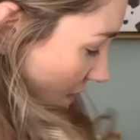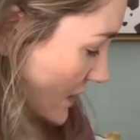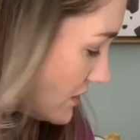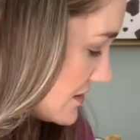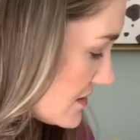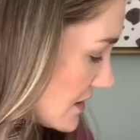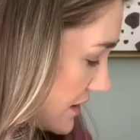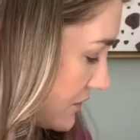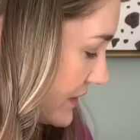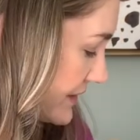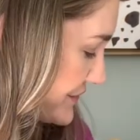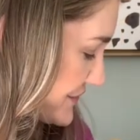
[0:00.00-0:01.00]
I'll start
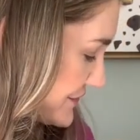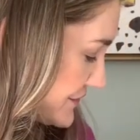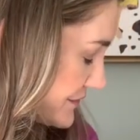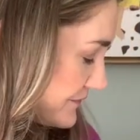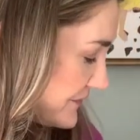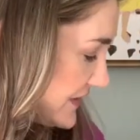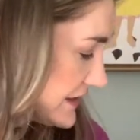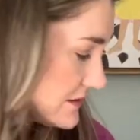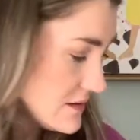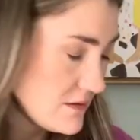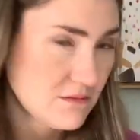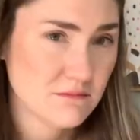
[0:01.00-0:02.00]
with
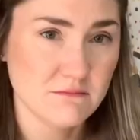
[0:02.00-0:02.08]
this.